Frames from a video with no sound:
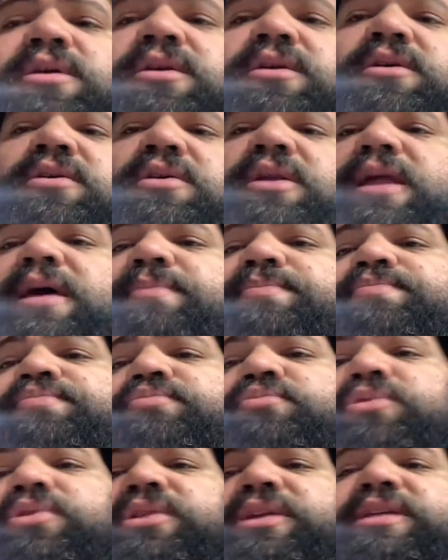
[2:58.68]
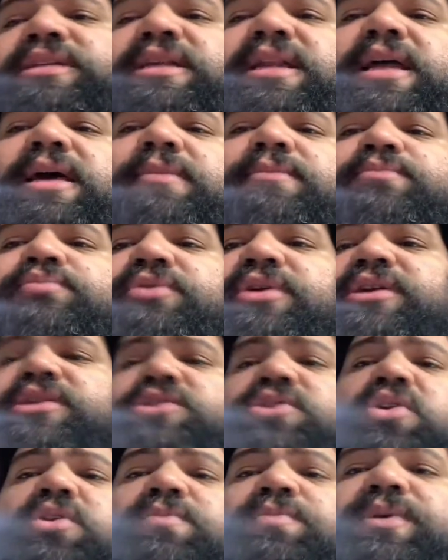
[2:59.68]
or not well these are not
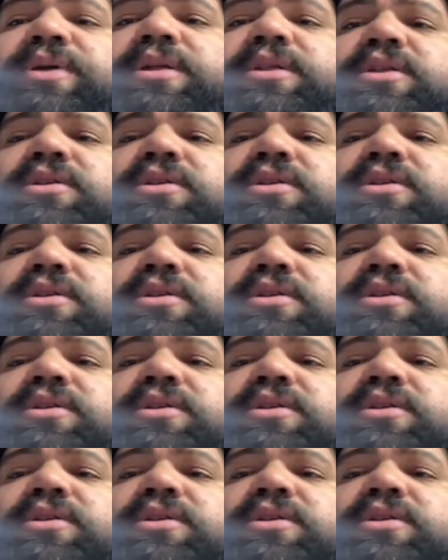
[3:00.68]
pre-installed but